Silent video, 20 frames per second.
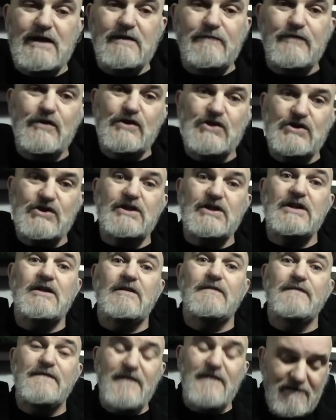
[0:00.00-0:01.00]
versatile,
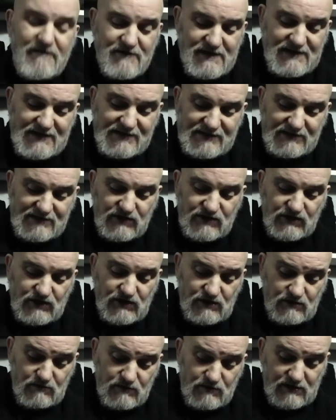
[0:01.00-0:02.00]
very easy to
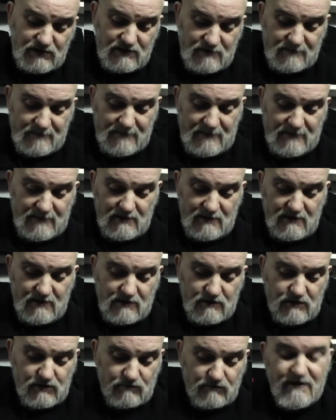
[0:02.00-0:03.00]
use.
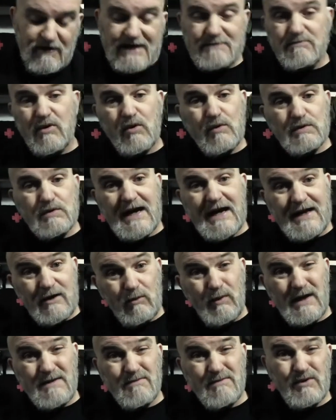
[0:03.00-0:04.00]
Got a red mode and a
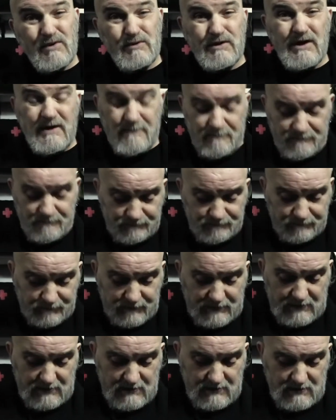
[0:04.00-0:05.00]
white mode.
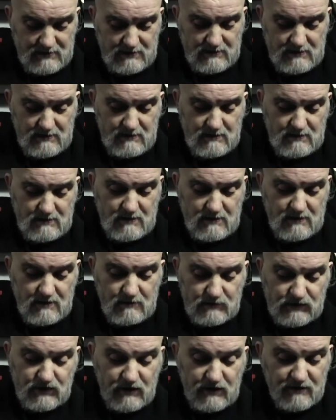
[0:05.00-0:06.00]
You know, it's
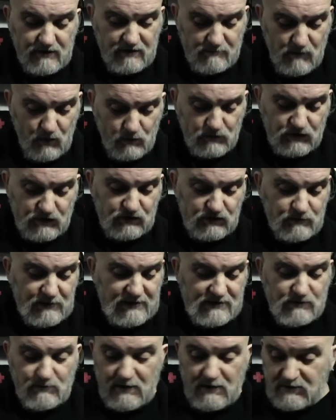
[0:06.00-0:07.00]
got other modes to it as
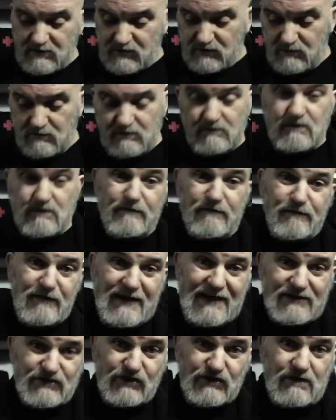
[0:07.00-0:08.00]
well, so you can
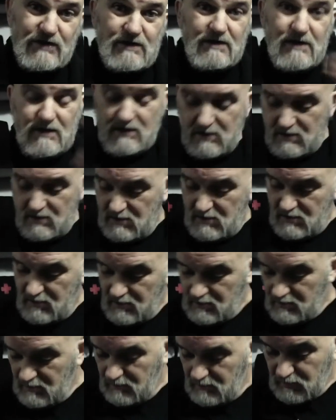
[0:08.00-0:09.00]
flash,
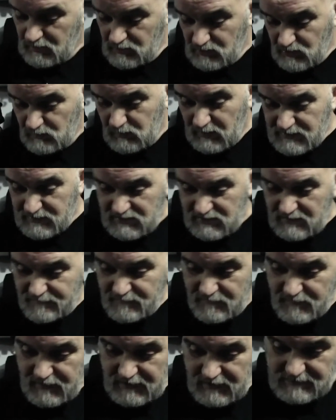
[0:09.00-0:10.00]
you can do lots of different
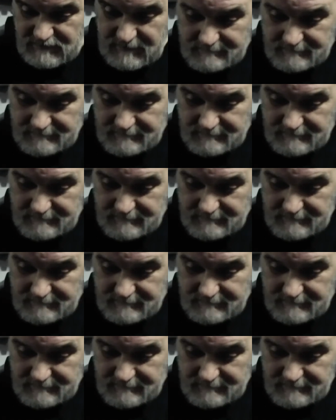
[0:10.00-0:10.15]
things.